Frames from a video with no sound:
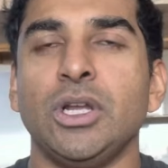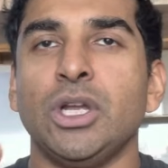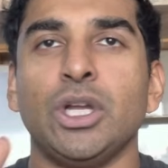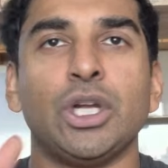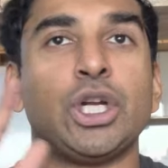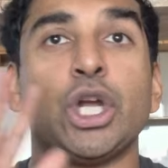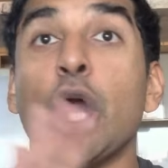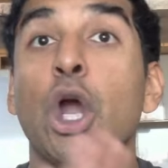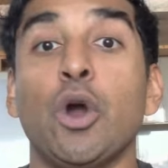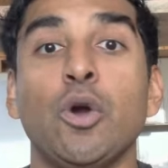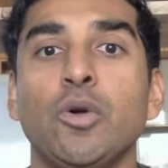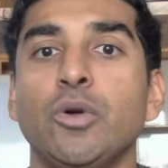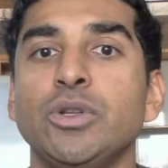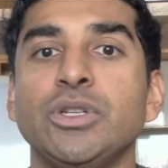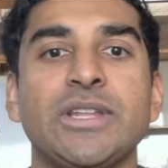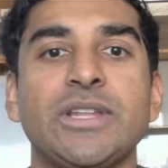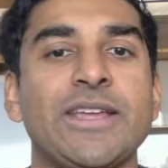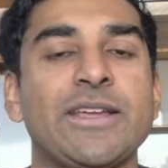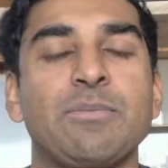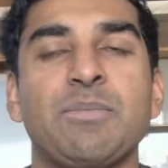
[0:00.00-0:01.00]

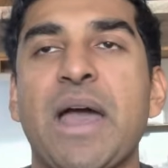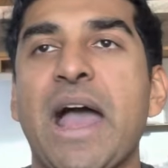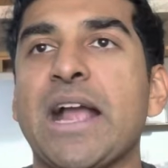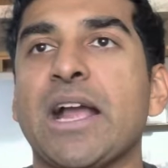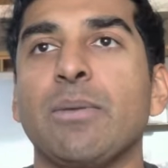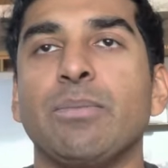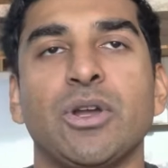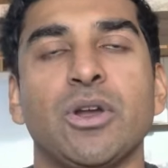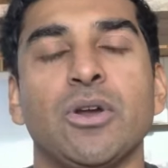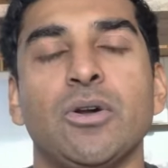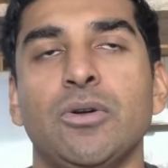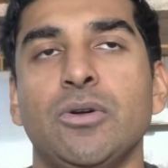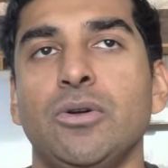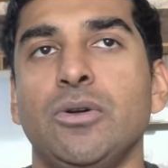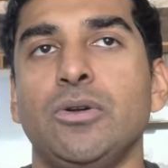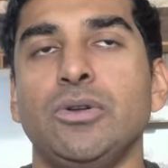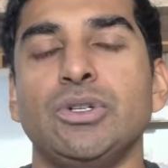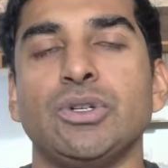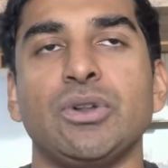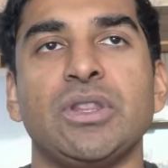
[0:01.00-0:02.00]
codes like backup
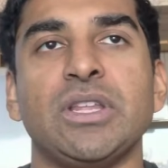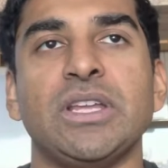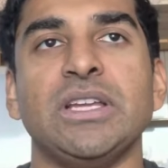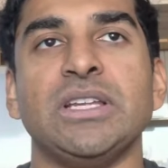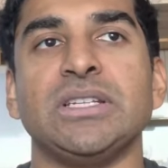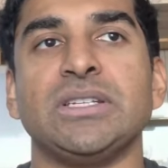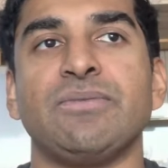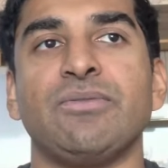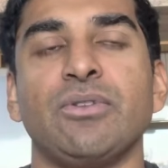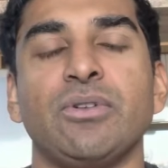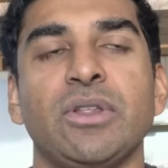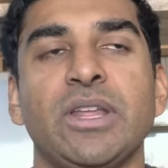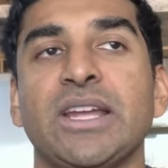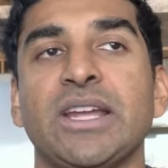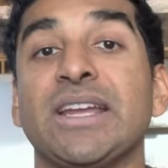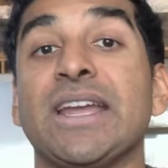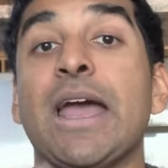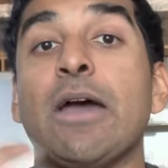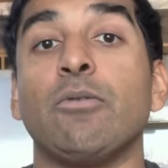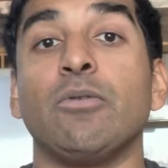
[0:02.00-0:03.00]
codes or things for like
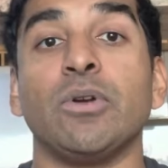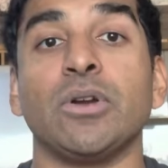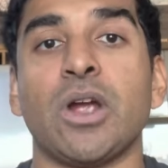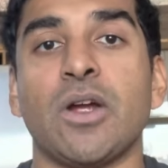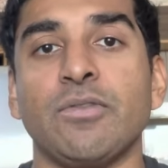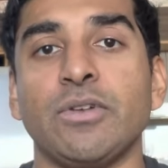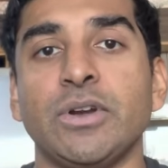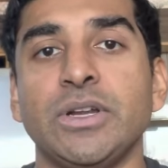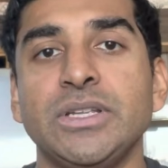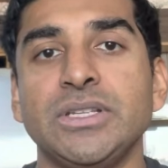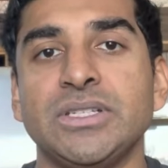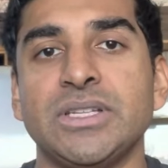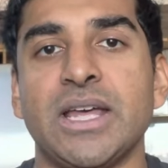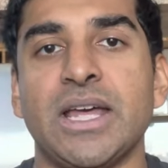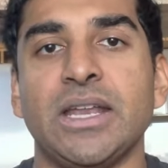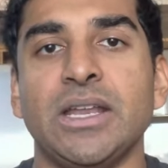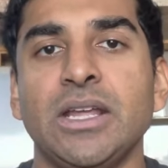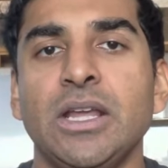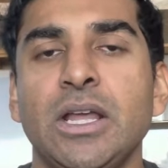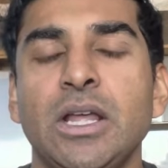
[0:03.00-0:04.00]
account recoveries
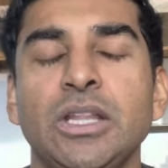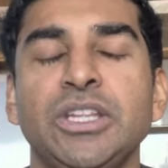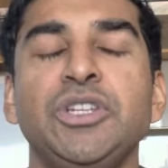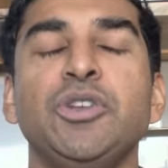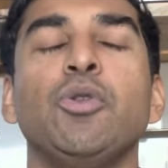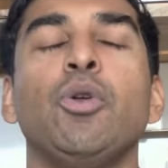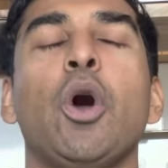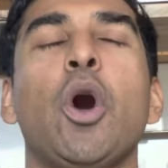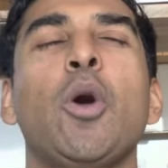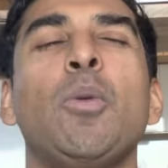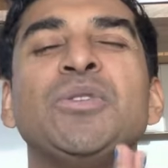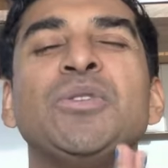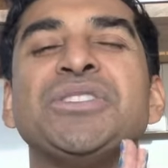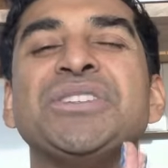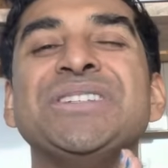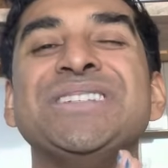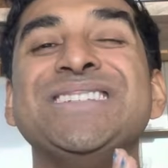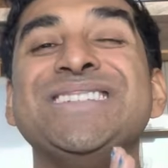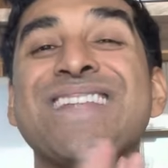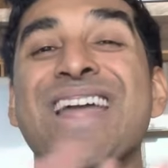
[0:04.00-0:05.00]
that you'll almost
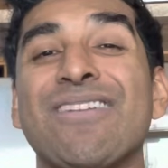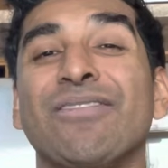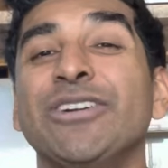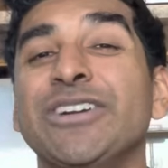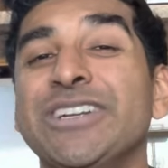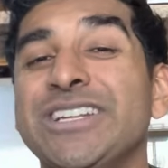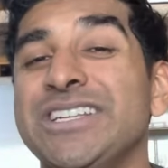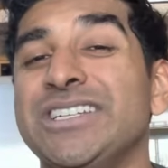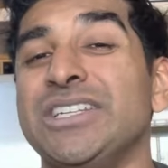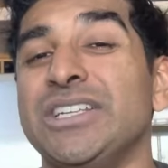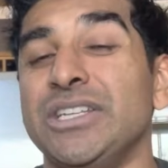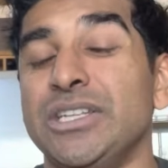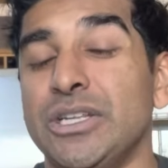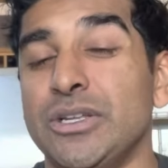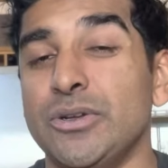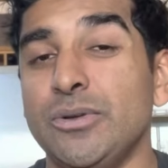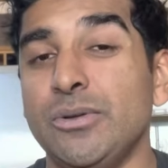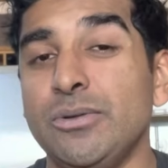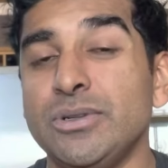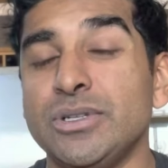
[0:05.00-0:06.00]
never need to
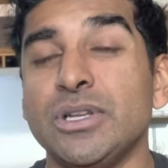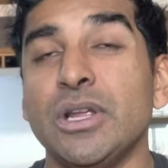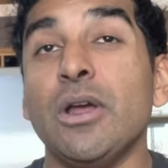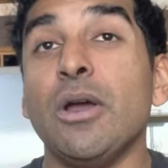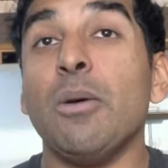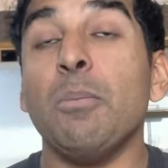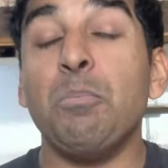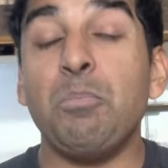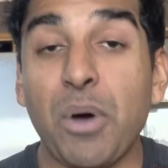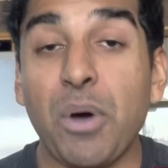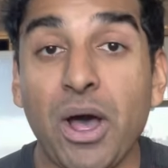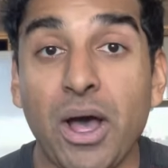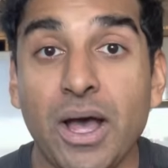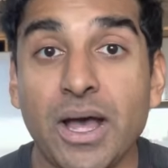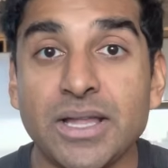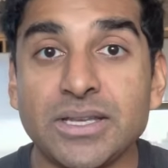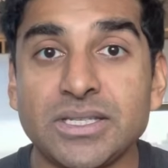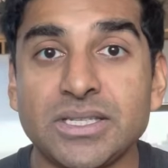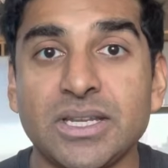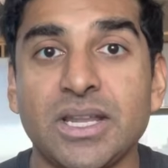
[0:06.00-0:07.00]
use,
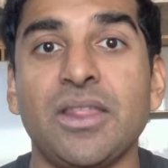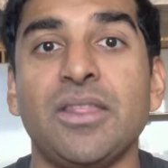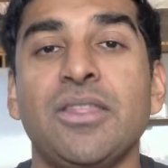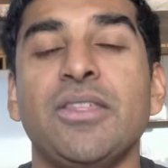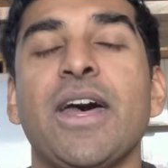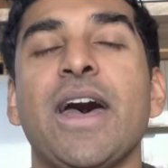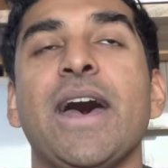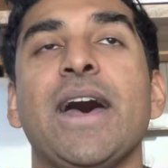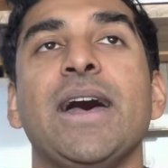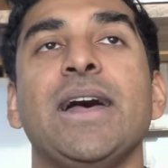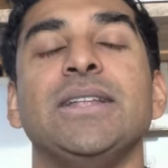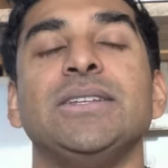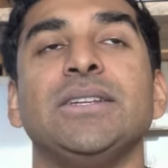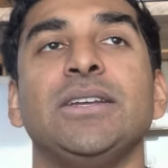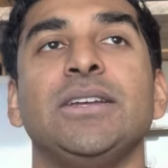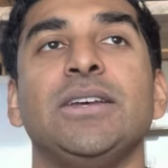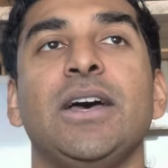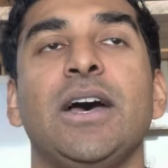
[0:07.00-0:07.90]
but that